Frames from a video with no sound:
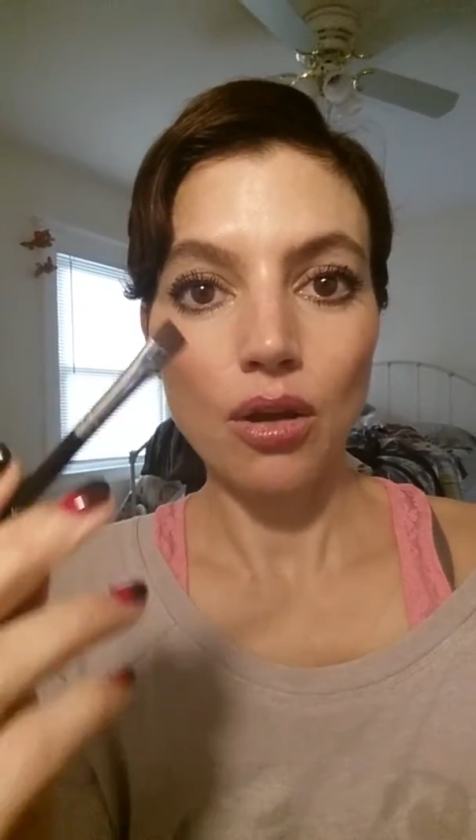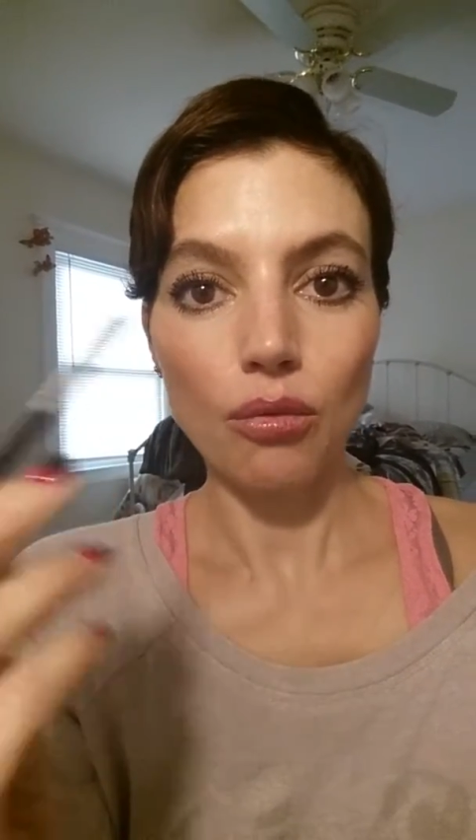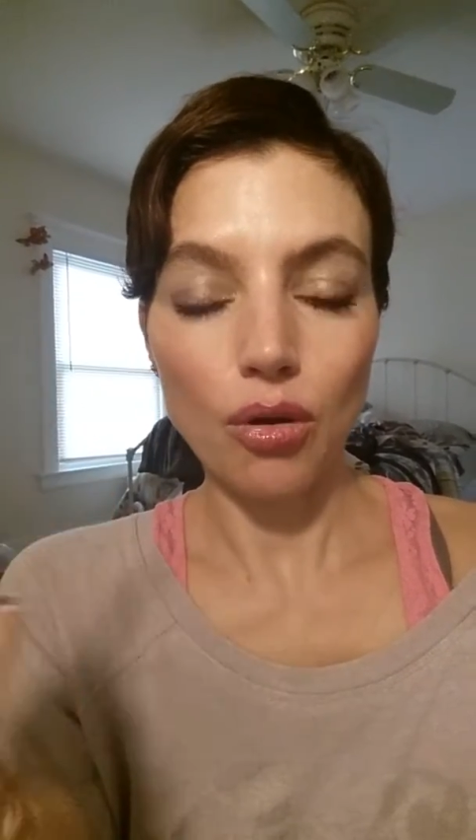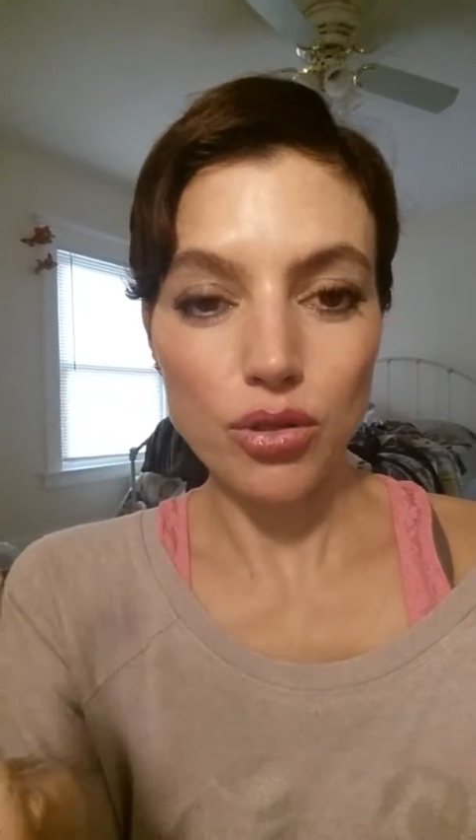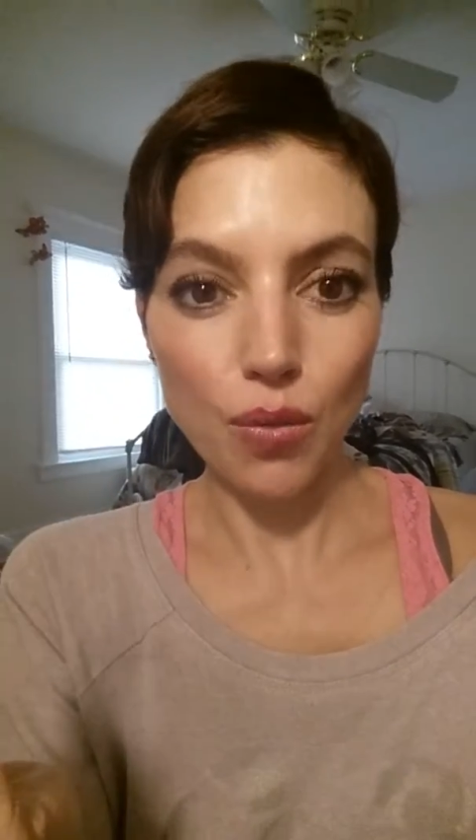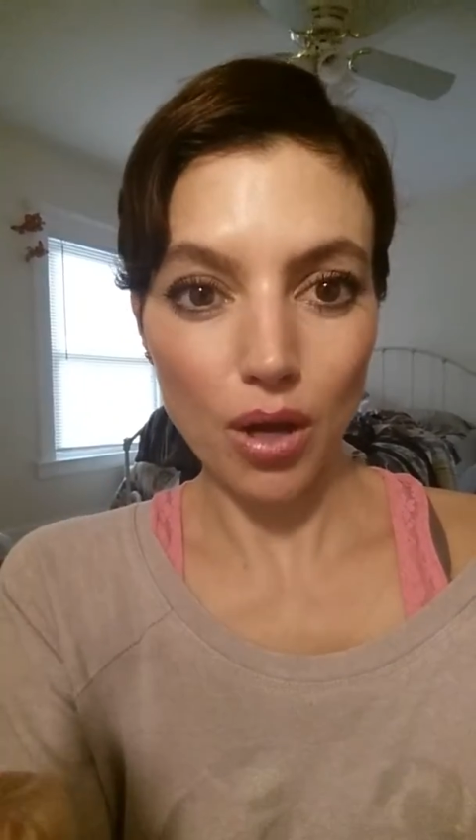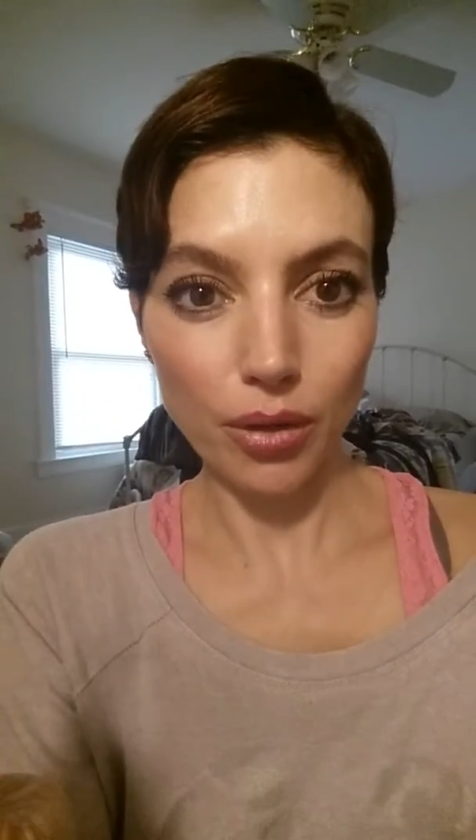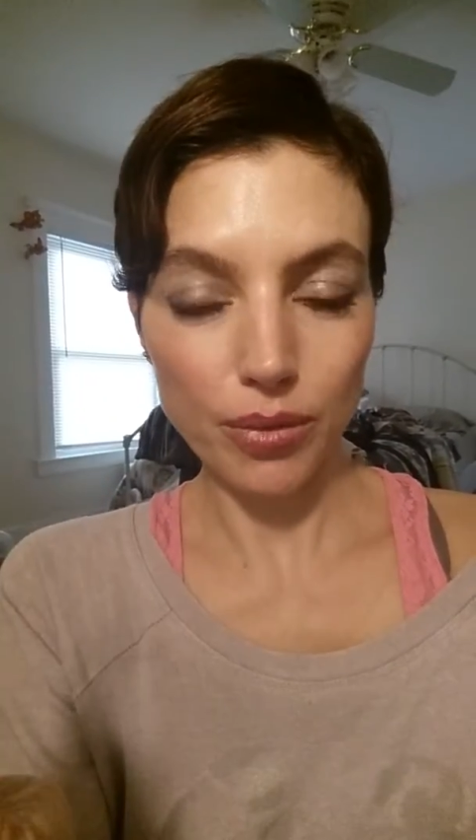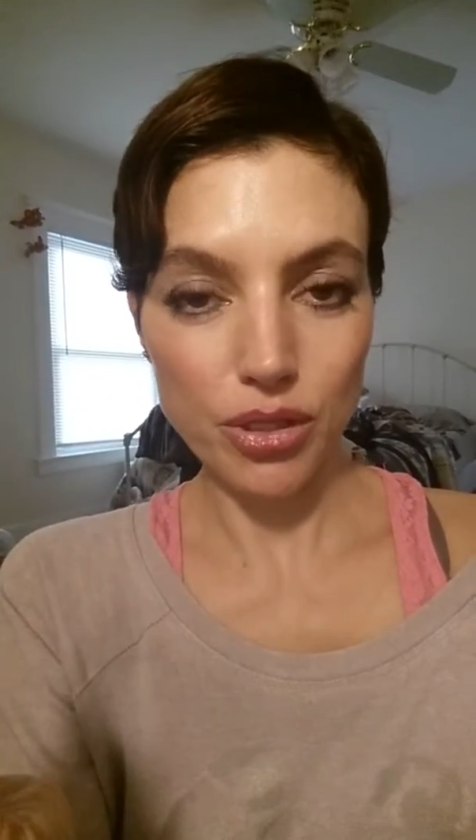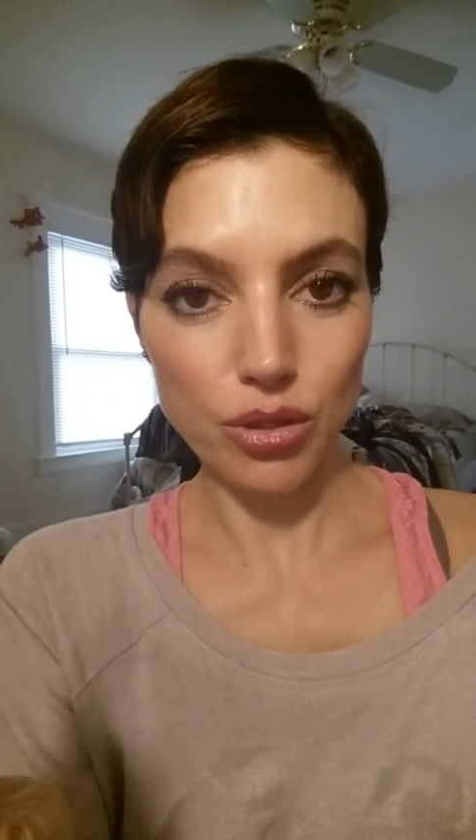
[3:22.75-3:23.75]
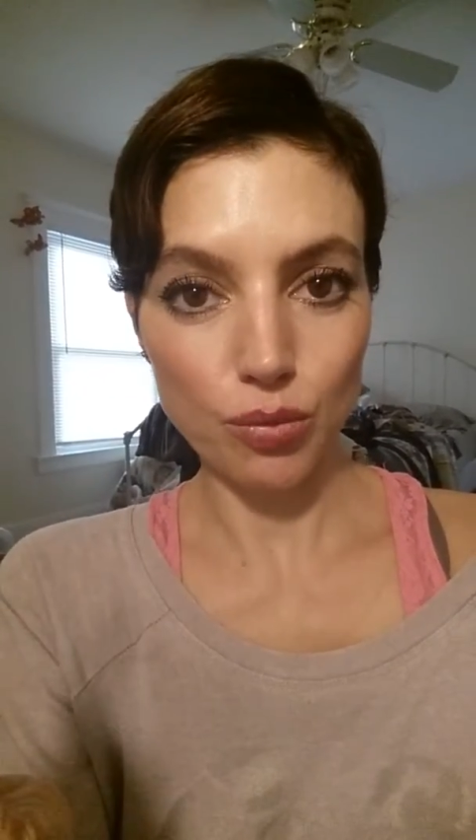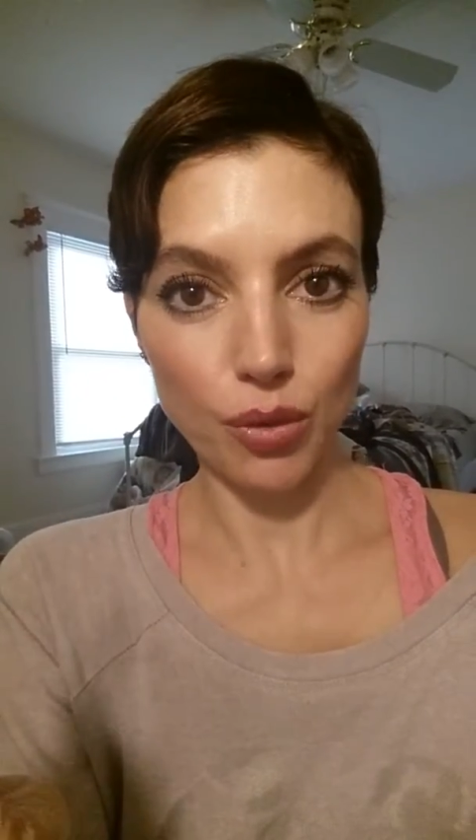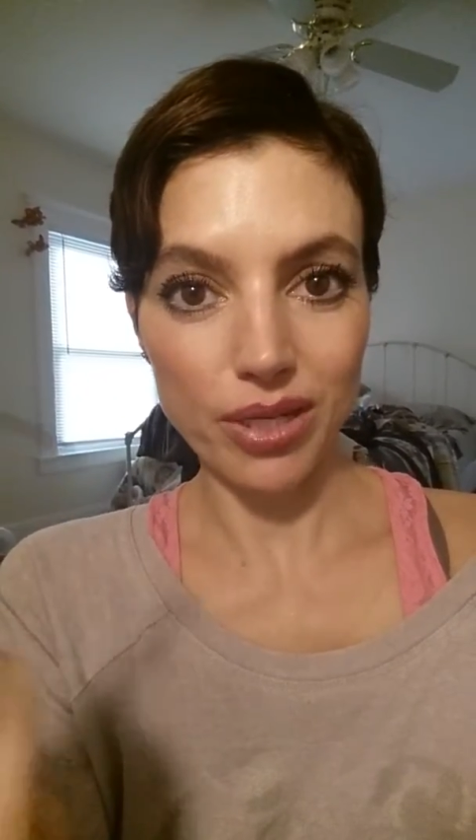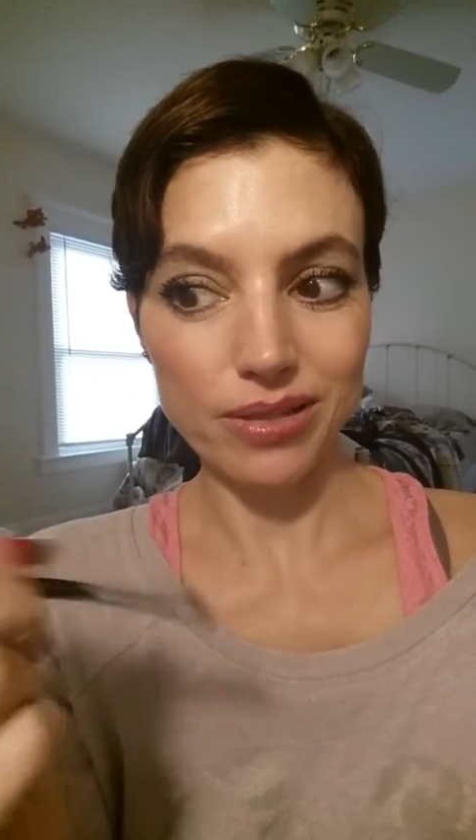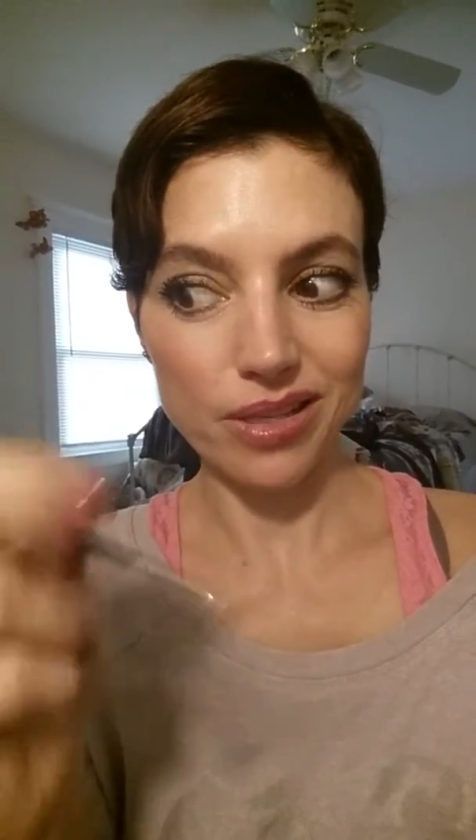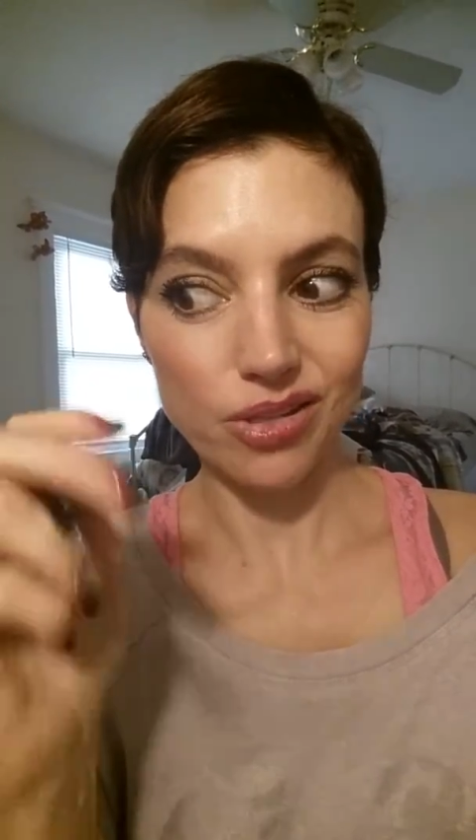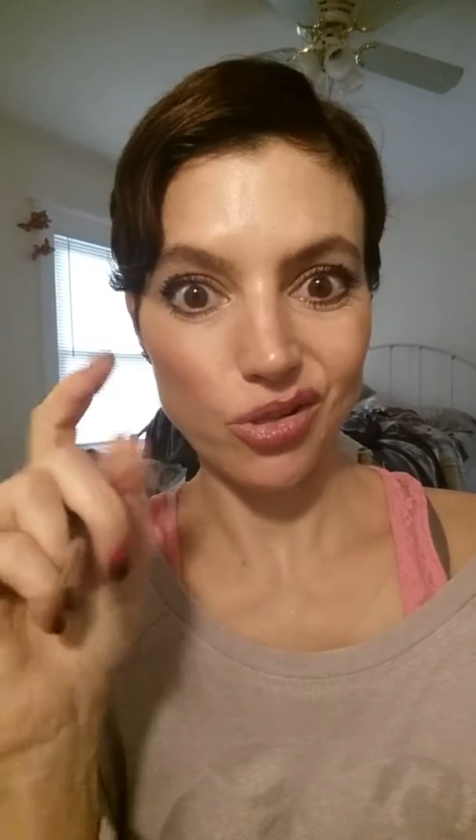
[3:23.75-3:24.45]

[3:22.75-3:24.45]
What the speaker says: rose water, which is super easy because